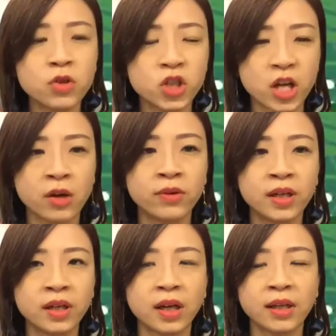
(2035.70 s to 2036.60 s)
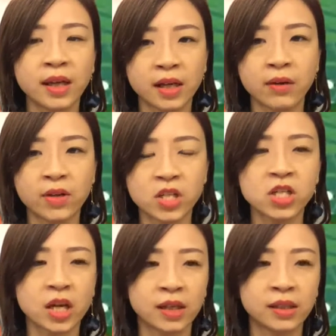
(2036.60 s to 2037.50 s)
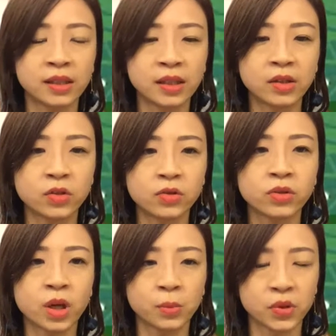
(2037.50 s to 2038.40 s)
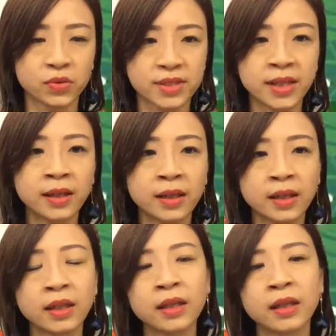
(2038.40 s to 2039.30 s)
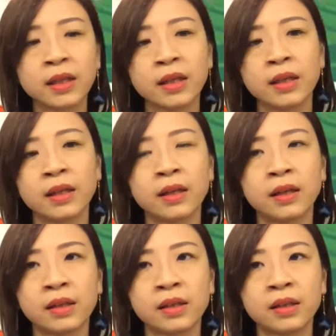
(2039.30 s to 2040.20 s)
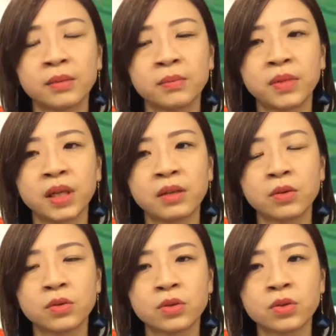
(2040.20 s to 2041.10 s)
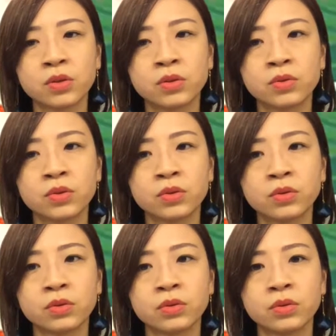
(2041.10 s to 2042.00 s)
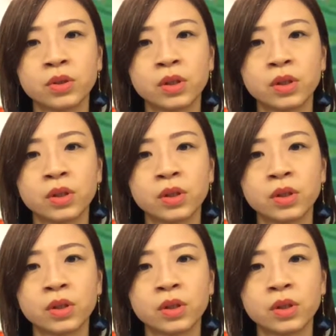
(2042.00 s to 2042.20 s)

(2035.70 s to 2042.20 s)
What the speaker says: sharing and encourage each other through your music, and also to,